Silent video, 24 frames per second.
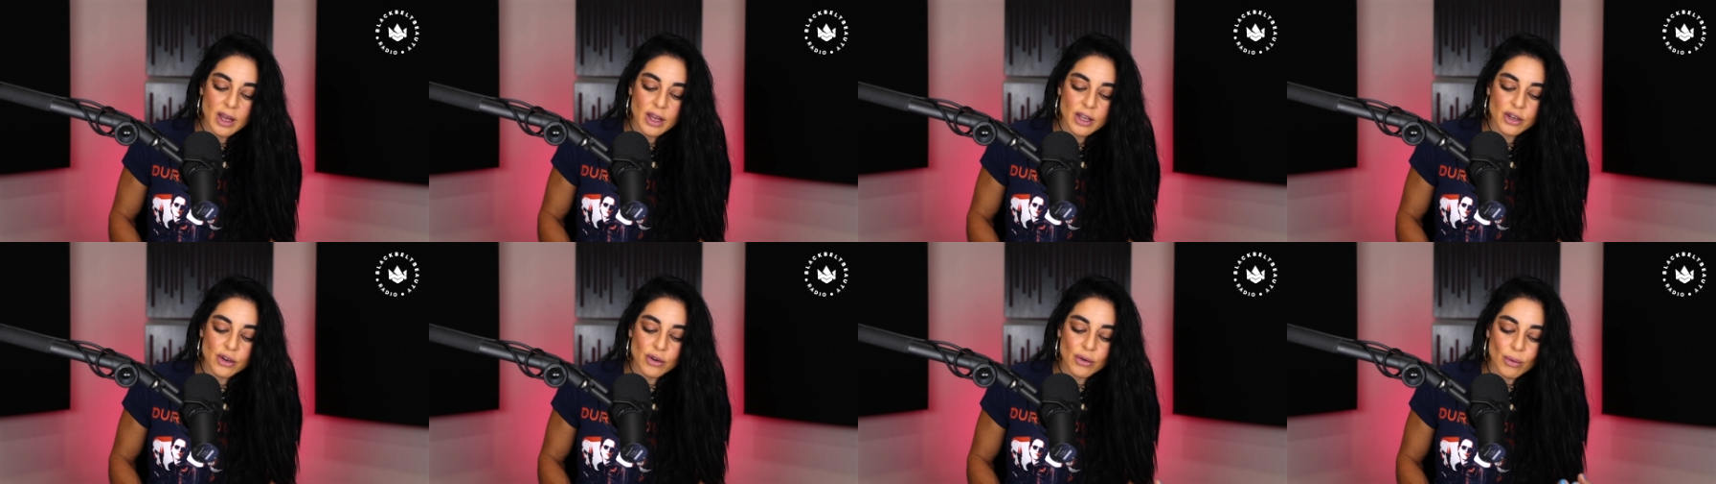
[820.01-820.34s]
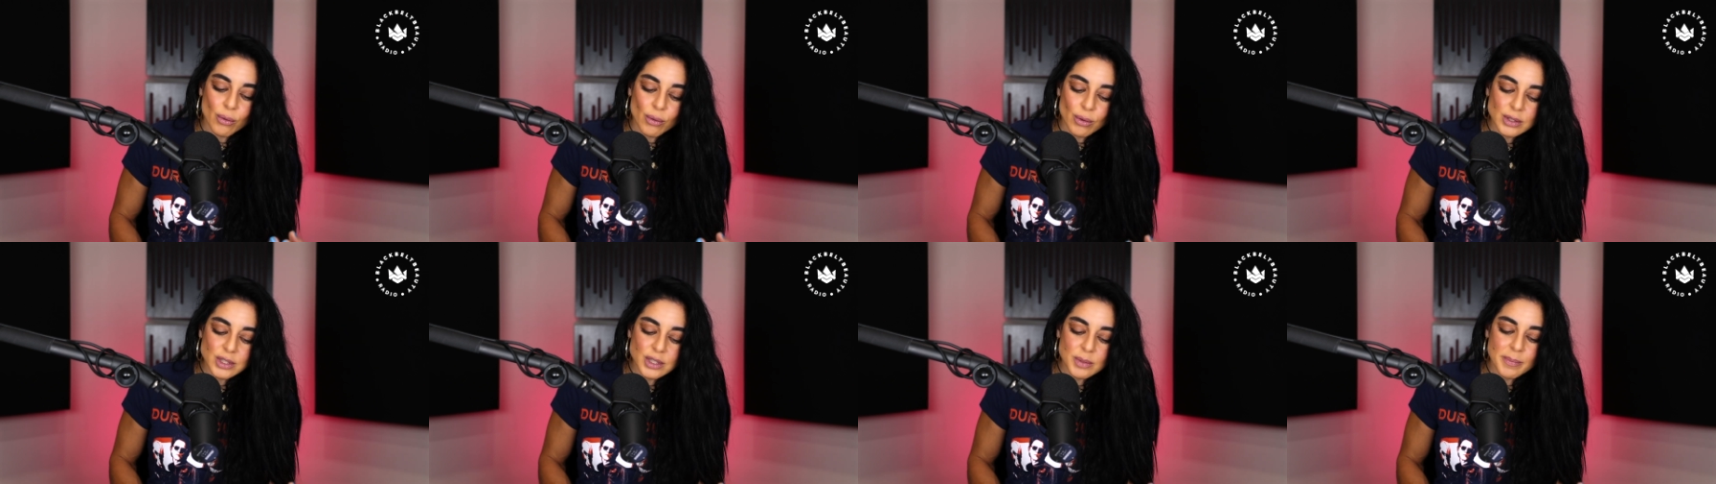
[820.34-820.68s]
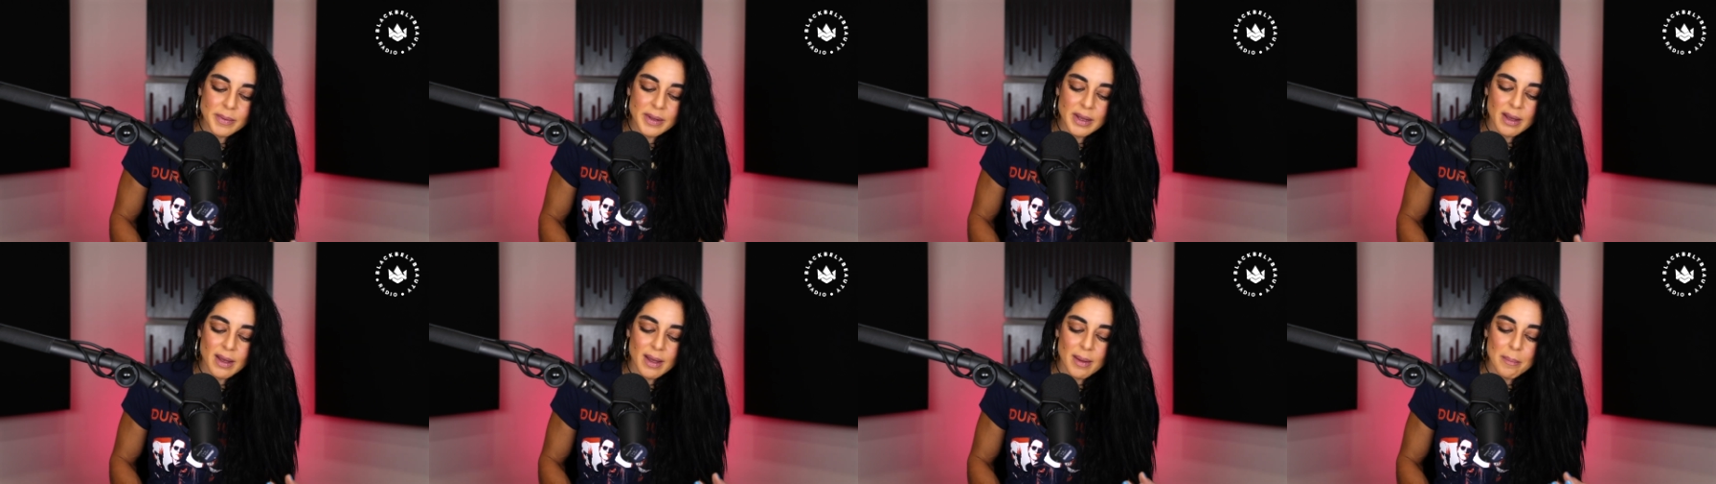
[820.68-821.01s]
your
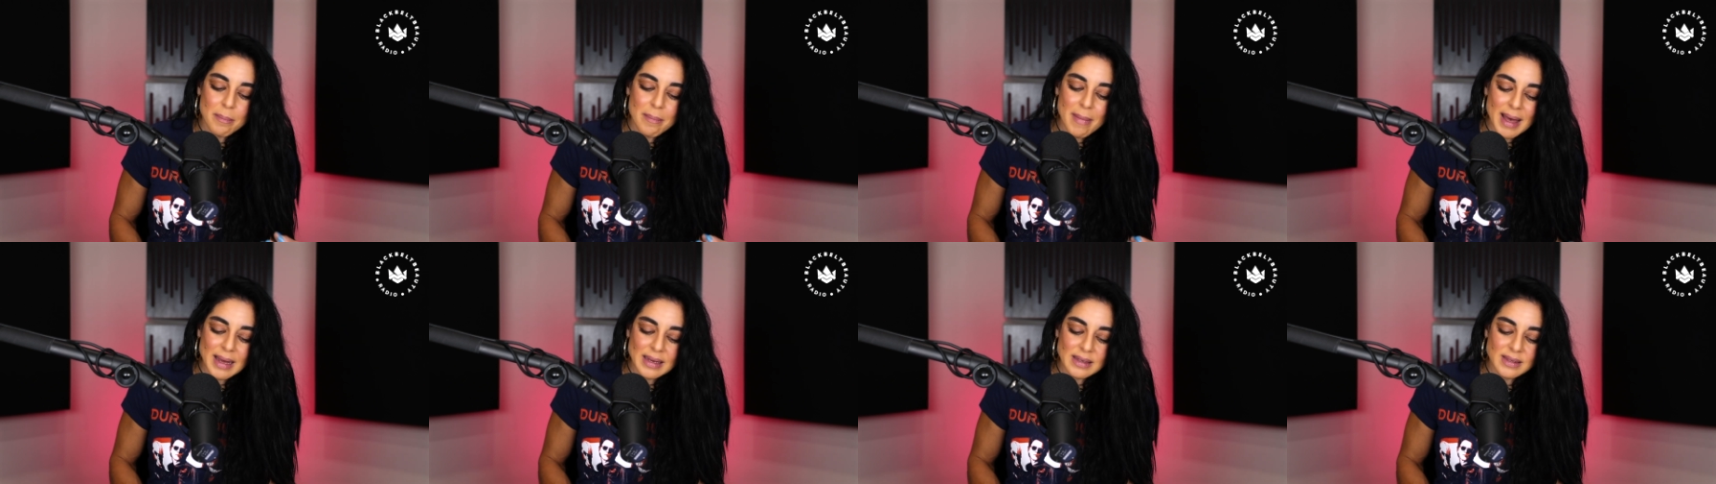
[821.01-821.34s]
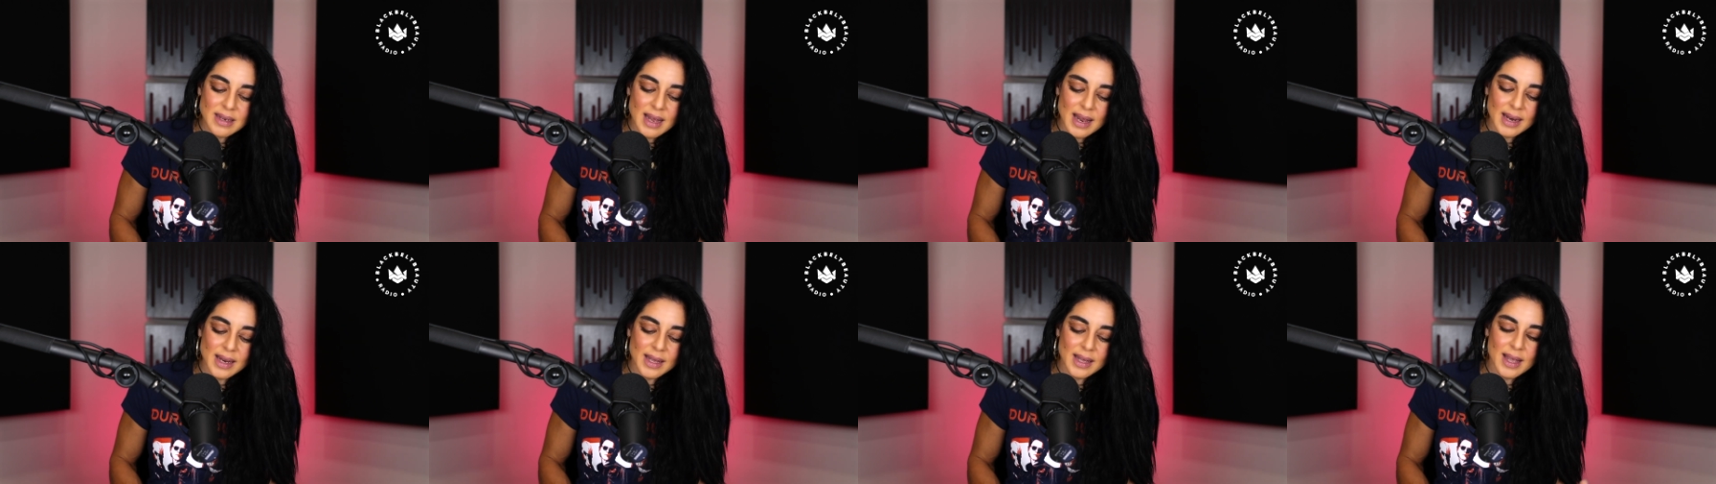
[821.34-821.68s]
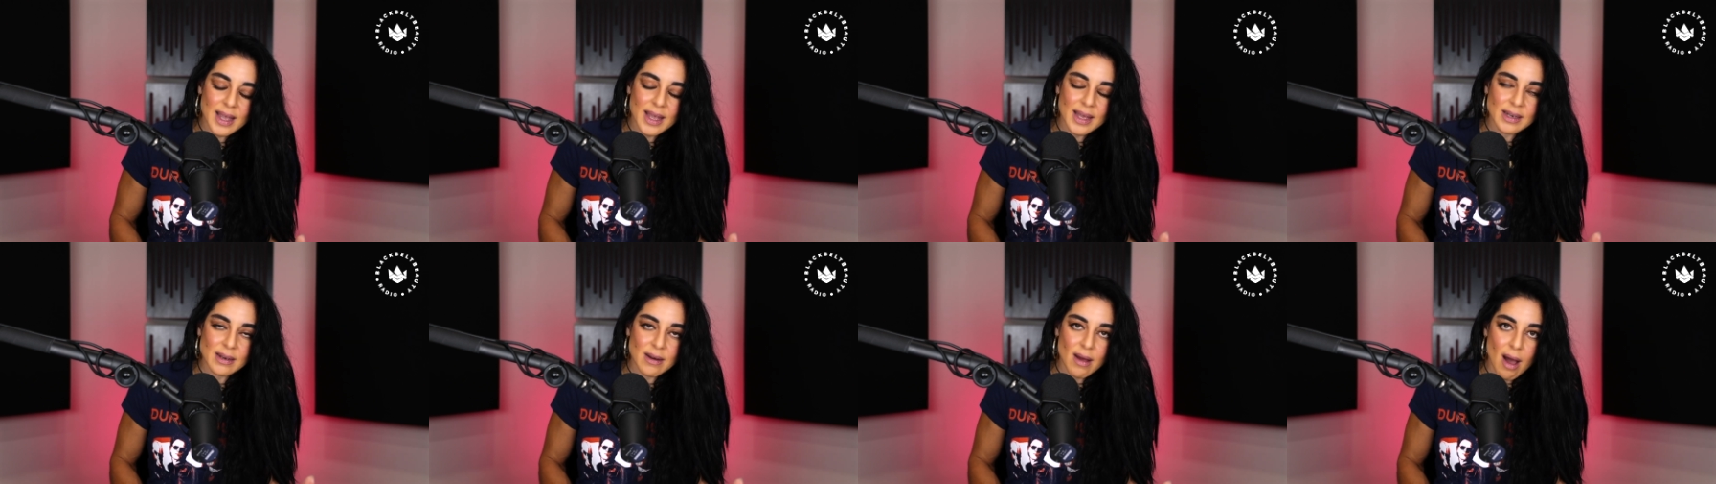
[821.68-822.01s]
ultimate magnetic
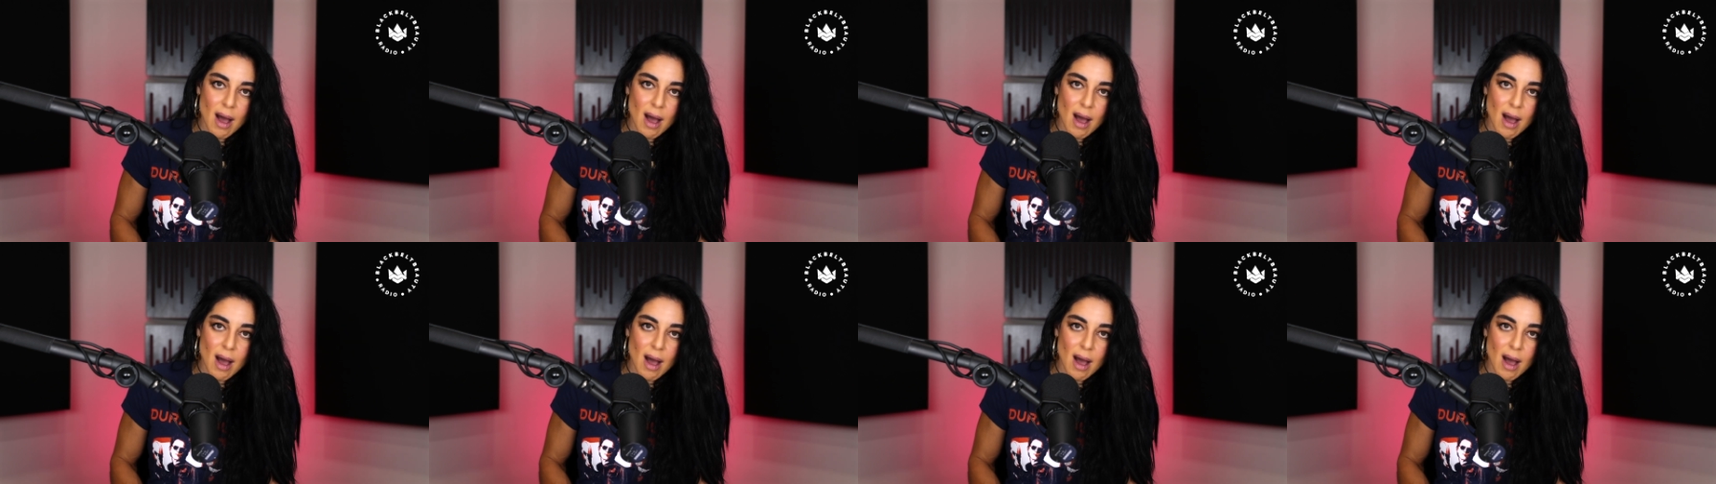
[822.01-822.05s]
and